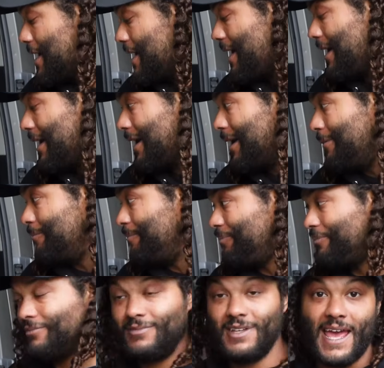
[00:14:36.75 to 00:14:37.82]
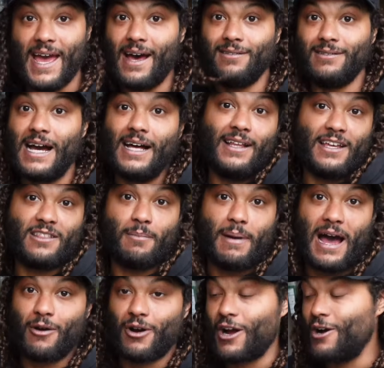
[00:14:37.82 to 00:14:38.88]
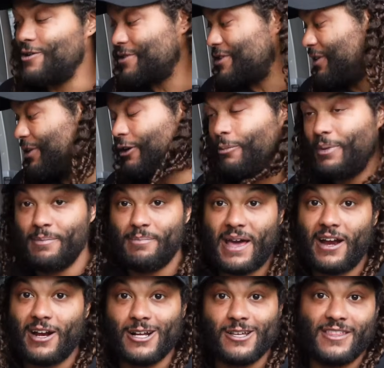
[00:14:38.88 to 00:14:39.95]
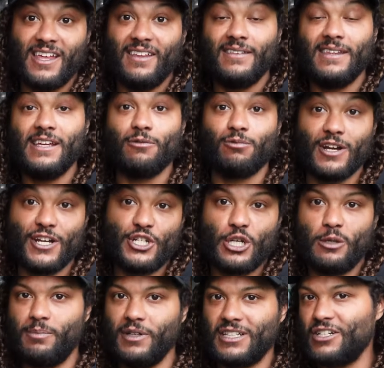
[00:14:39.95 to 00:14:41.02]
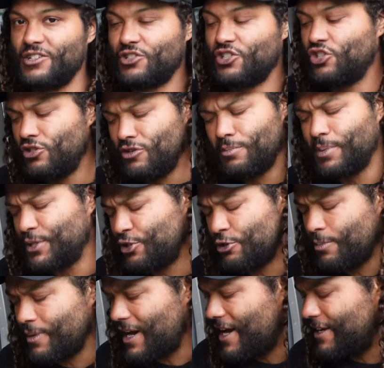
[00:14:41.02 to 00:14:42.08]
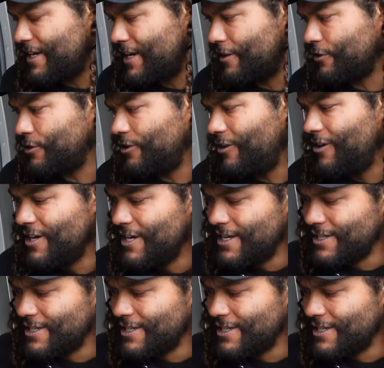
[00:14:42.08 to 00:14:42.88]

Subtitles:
Yeah, I like the Bauer hose a little bit better than the Ridgid, but they're super, super identical.